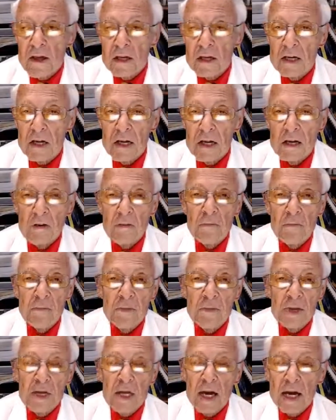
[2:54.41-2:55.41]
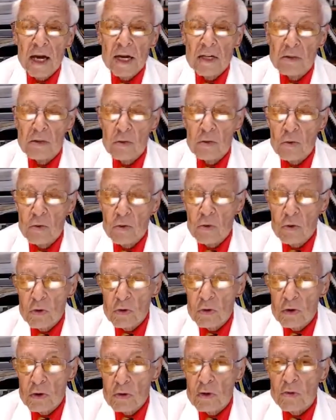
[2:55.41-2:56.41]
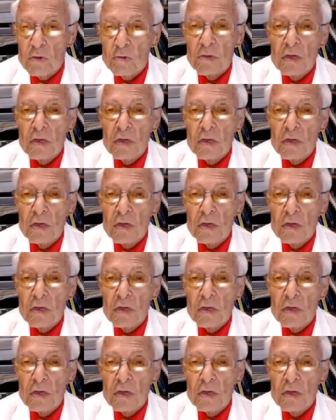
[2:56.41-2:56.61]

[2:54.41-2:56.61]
Now, as a rule,